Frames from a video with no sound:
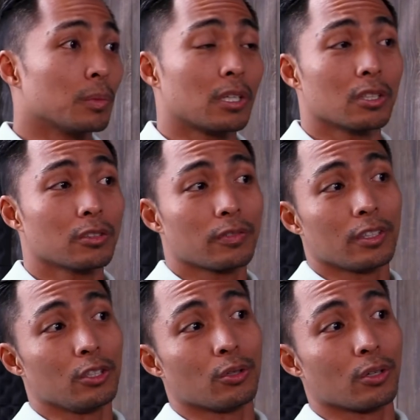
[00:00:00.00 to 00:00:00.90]
because of
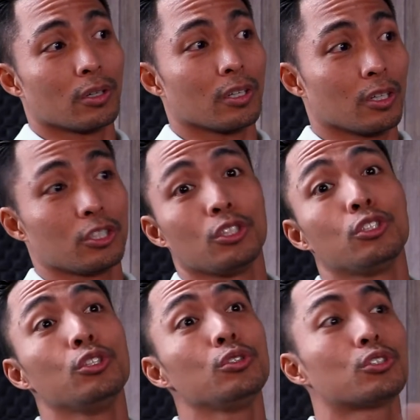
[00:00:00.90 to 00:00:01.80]
your
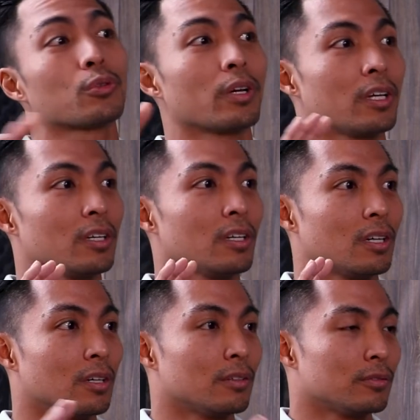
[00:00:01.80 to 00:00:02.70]
huge array
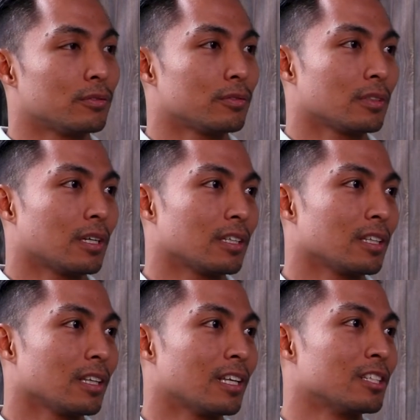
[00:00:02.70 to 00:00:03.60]
of
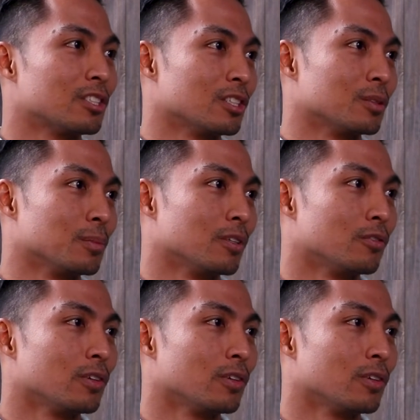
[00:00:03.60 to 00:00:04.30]
athleticism and